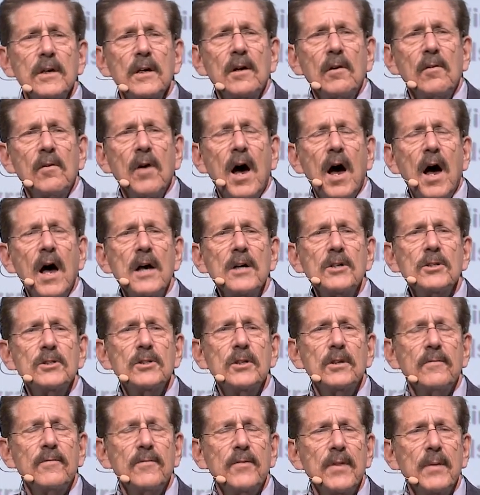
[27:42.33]
garage
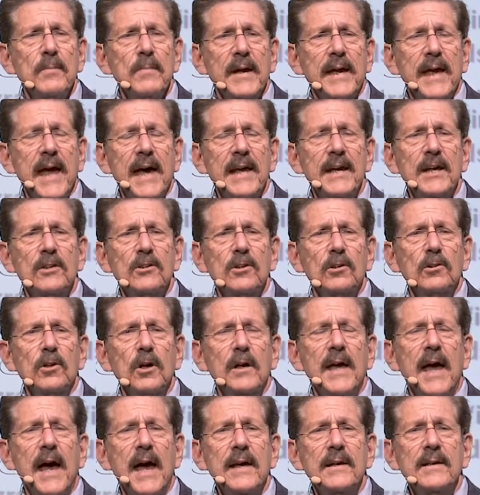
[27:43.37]
for the mechanic to
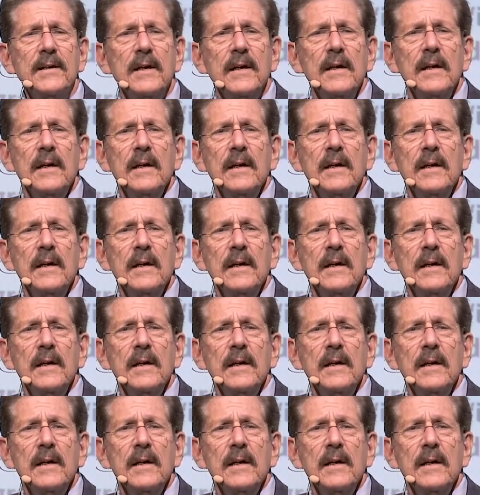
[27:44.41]
look at.